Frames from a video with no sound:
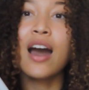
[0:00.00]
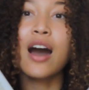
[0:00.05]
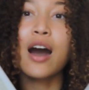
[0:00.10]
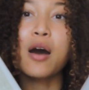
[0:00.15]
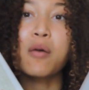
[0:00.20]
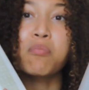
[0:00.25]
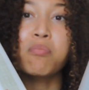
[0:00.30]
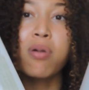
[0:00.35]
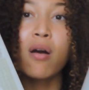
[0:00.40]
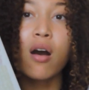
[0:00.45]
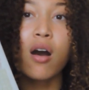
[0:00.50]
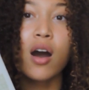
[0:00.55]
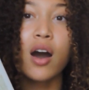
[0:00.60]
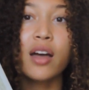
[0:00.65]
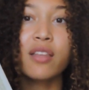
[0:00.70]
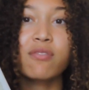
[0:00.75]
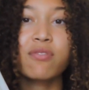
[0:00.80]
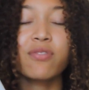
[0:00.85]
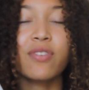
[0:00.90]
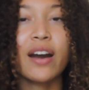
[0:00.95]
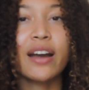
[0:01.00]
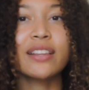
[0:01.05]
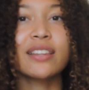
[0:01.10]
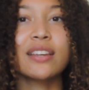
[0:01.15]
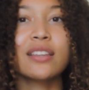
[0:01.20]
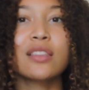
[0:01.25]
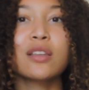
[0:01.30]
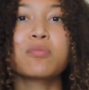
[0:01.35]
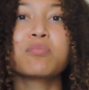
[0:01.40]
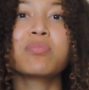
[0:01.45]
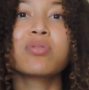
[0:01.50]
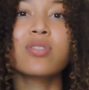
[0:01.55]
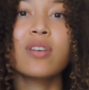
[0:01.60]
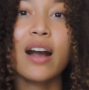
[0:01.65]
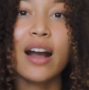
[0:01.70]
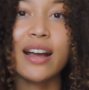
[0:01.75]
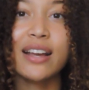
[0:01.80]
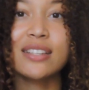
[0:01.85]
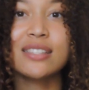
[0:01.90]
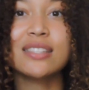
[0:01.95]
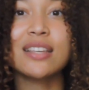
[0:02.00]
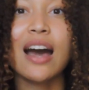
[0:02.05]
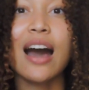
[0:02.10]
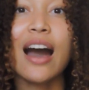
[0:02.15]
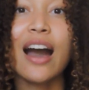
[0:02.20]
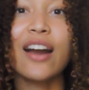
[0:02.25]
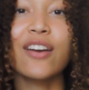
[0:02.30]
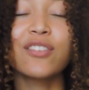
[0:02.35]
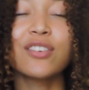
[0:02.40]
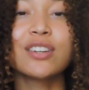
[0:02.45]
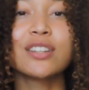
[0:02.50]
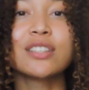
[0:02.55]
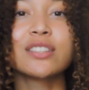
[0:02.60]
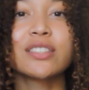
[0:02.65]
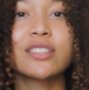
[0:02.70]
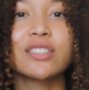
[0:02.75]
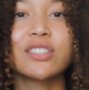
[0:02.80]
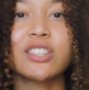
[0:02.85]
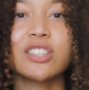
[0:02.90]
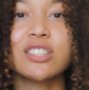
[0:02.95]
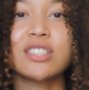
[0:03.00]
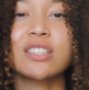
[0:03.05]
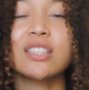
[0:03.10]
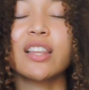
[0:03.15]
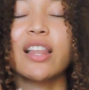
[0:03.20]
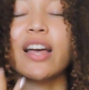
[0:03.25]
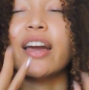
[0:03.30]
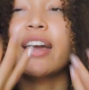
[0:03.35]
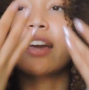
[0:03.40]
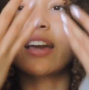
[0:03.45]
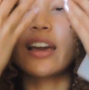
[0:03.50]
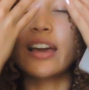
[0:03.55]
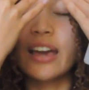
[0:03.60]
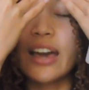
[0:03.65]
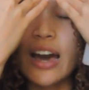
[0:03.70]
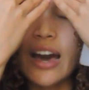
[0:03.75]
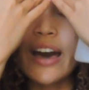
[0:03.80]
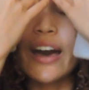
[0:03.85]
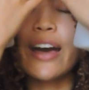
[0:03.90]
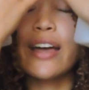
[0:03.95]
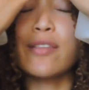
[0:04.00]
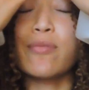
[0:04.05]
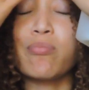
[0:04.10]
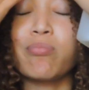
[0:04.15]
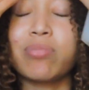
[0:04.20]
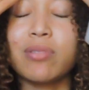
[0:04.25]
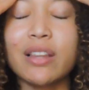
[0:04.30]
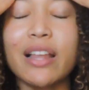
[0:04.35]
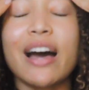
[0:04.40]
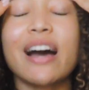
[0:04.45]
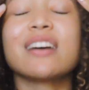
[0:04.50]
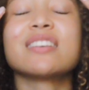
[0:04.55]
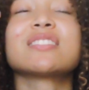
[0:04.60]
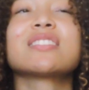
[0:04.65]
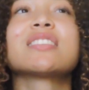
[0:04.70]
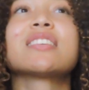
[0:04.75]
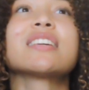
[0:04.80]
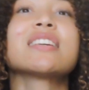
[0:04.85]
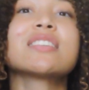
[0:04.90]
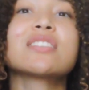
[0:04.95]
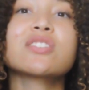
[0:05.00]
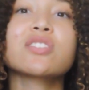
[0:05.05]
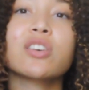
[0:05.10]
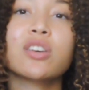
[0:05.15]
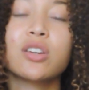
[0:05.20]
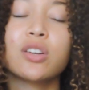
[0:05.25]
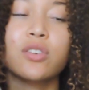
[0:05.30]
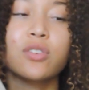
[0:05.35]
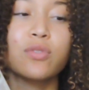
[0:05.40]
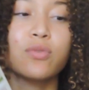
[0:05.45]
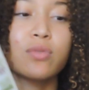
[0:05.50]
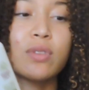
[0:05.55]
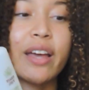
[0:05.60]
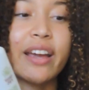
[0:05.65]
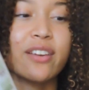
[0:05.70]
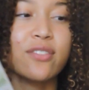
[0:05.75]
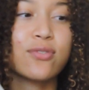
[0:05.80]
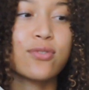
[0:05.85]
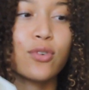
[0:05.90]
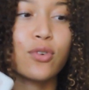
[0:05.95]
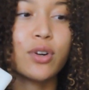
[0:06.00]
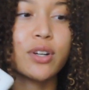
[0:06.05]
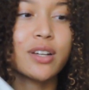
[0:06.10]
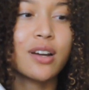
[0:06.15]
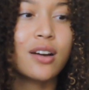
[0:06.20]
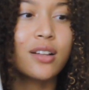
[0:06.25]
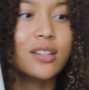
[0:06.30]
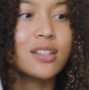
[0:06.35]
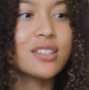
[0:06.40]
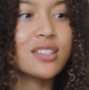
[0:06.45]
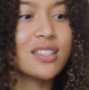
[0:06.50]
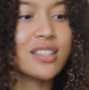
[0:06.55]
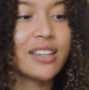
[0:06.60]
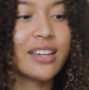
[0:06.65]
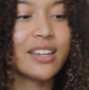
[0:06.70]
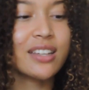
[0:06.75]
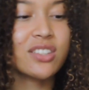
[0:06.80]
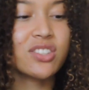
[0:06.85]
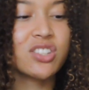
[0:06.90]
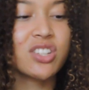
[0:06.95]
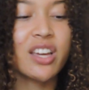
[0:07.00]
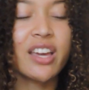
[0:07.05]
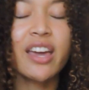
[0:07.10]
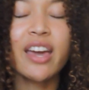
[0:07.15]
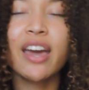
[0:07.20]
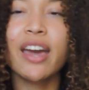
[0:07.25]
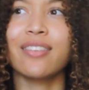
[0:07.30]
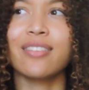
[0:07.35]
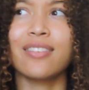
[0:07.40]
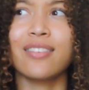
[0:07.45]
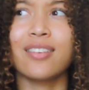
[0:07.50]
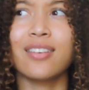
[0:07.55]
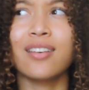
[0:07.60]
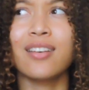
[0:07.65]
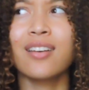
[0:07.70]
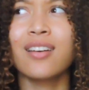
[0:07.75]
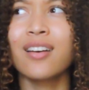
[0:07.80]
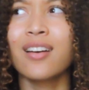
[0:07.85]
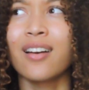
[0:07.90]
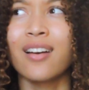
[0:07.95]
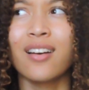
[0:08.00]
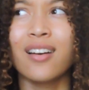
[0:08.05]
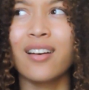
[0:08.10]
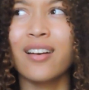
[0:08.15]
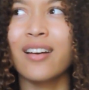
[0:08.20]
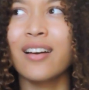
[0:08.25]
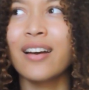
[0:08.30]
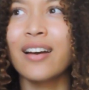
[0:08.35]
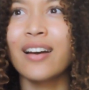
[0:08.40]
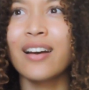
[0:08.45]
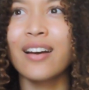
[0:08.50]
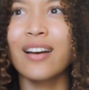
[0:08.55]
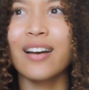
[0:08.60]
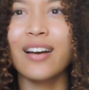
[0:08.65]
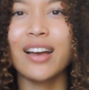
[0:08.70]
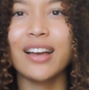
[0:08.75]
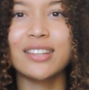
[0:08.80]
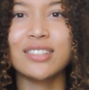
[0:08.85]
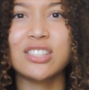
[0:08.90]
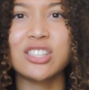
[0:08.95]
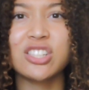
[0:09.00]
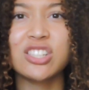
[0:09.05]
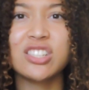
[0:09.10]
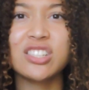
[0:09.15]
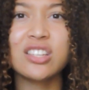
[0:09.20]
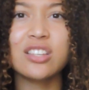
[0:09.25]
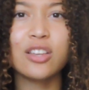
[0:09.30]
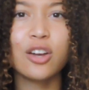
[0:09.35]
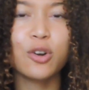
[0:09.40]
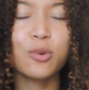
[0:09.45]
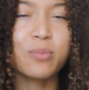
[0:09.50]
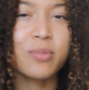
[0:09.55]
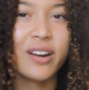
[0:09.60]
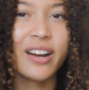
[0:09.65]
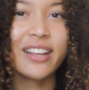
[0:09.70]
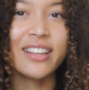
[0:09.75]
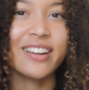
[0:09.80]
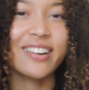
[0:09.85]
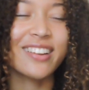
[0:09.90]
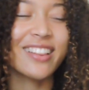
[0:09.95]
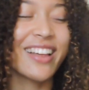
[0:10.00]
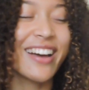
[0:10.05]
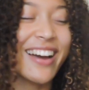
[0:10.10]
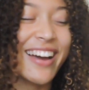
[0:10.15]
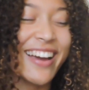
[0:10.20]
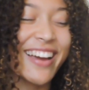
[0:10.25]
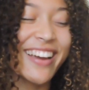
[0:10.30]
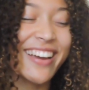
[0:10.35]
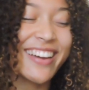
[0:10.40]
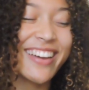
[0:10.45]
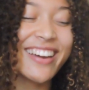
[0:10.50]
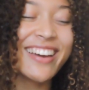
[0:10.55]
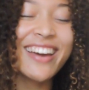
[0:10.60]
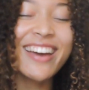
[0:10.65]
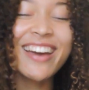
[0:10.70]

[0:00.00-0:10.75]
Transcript: Upon finding the price, I was just like, God bless. These are like $4 each, and it's just a no-brainer. Like,